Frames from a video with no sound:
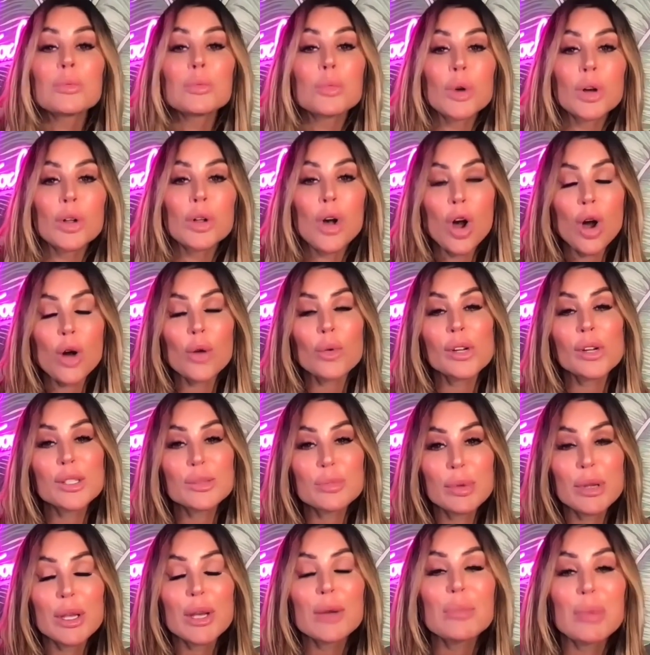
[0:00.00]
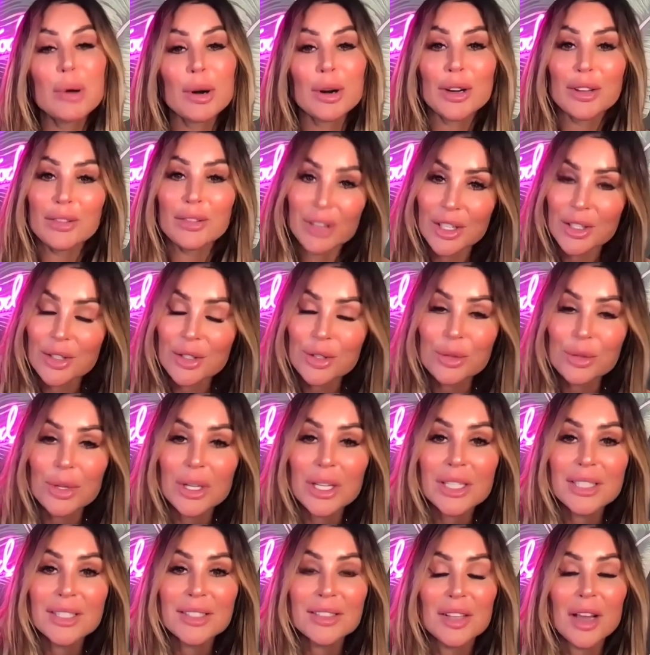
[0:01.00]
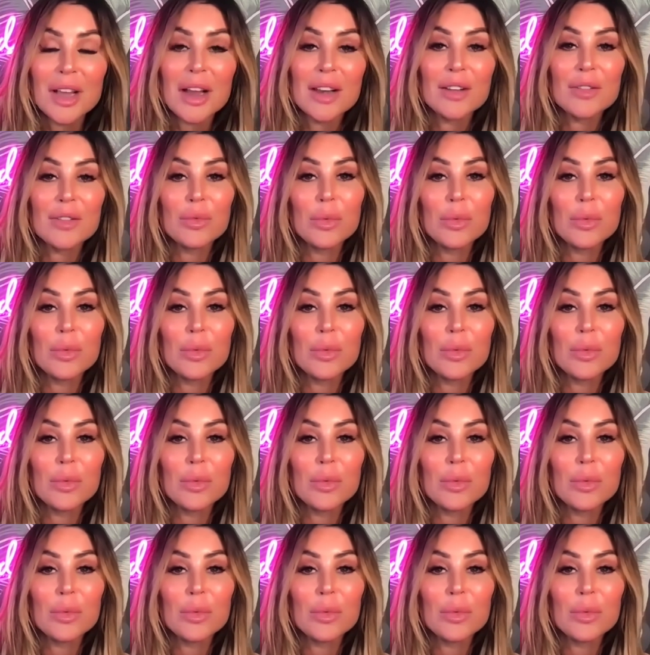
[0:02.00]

will always be a part of history. It's kind of